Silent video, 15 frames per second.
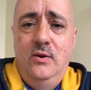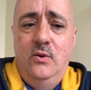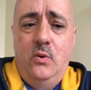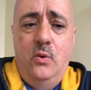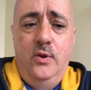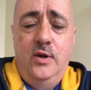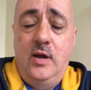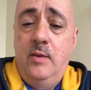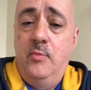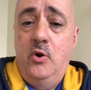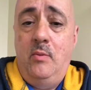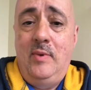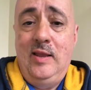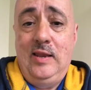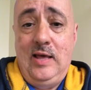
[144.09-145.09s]
or you're coming on
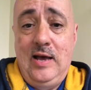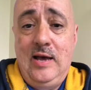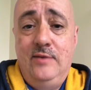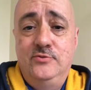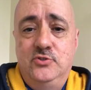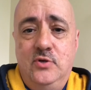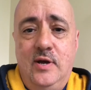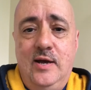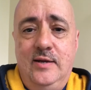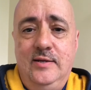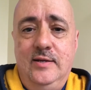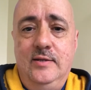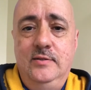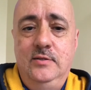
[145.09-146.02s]
my lives trying to